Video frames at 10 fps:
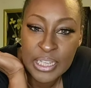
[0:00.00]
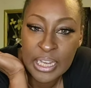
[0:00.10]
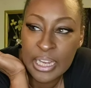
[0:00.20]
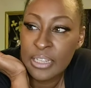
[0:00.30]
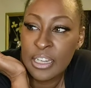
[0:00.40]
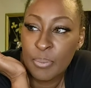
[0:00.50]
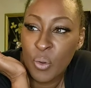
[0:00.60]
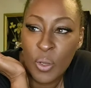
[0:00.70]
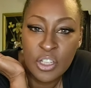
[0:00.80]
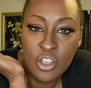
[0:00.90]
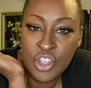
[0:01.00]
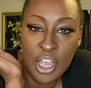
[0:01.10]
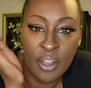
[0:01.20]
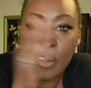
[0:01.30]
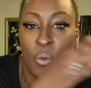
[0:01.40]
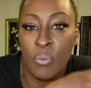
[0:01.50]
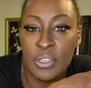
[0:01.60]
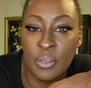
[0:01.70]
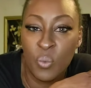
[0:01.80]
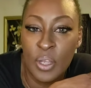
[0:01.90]
ended up going to jail. Like one was in
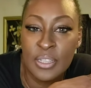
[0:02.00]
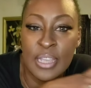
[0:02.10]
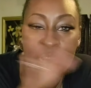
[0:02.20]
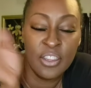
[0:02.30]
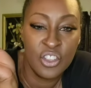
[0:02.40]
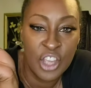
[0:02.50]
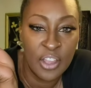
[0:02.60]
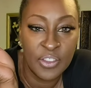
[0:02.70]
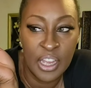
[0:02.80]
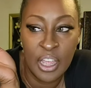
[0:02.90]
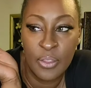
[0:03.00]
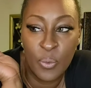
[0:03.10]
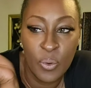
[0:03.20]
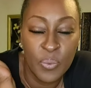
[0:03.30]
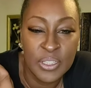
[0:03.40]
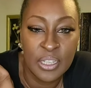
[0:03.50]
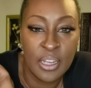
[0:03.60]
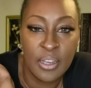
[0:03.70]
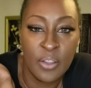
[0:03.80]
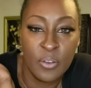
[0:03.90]
one side of the jail, and the other one was in
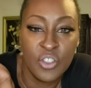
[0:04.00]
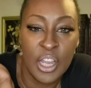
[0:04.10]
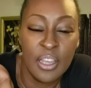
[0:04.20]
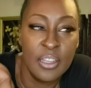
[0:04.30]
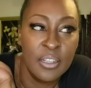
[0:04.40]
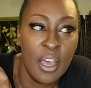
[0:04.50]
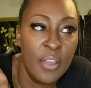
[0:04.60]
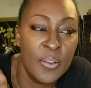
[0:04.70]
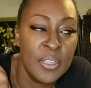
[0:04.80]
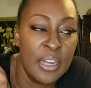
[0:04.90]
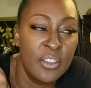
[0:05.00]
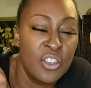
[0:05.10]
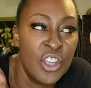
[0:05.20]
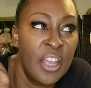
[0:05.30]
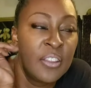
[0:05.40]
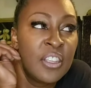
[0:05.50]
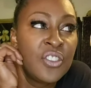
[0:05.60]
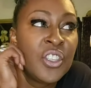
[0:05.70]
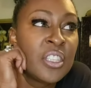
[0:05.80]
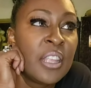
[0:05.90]
another jail, on the other side of the jail. And it's
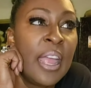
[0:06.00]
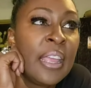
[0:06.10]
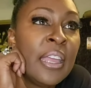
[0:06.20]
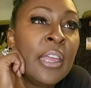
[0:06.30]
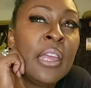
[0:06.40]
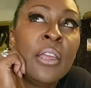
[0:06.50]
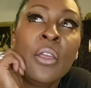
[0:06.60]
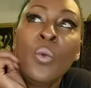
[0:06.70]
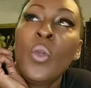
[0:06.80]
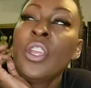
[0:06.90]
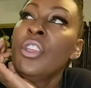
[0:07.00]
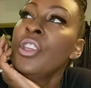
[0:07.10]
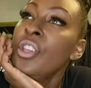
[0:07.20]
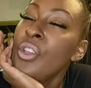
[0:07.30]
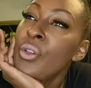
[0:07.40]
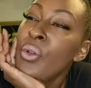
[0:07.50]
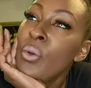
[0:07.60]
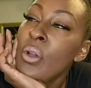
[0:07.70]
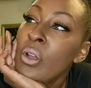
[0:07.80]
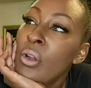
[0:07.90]
just like when you
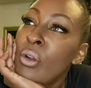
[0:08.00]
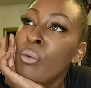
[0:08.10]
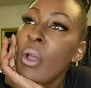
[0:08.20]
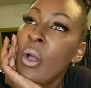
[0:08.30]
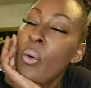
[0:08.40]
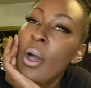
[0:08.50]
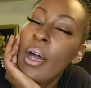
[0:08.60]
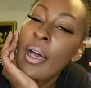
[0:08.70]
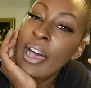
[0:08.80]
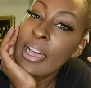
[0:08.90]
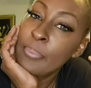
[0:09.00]
grow up